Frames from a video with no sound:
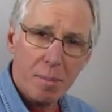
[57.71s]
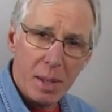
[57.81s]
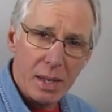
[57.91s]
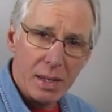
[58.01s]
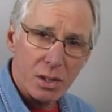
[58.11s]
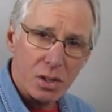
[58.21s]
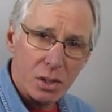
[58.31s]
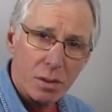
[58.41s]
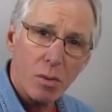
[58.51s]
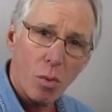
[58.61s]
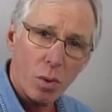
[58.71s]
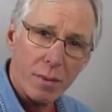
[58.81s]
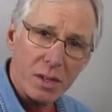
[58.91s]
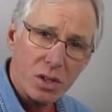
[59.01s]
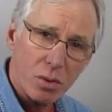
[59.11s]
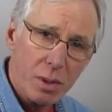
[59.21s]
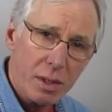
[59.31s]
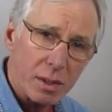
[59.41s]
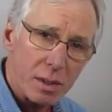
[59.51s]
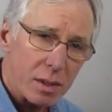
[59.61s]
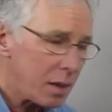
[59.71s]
page or on the screen.